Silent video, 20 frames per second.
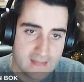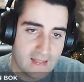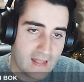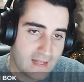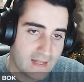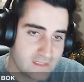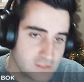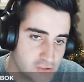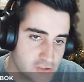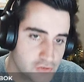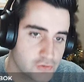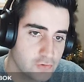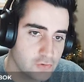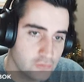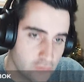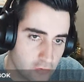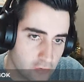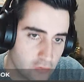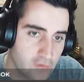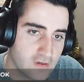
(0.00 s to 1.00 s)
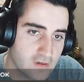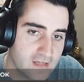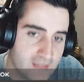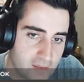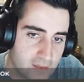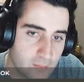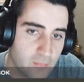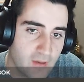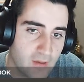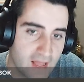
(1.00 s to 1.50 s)
And sooner or
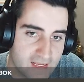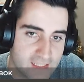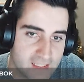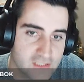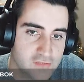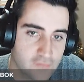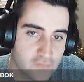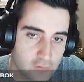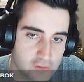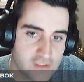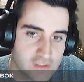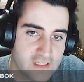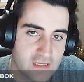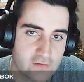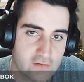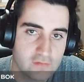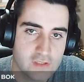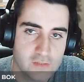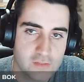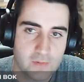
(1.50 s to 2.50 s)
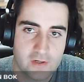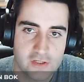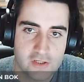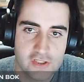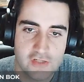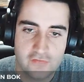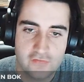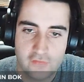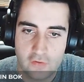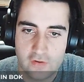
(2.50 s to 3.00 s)
later, black is forced to give this pawn on
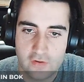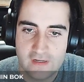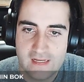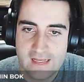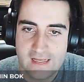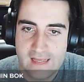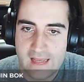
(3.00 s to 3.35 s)
g4.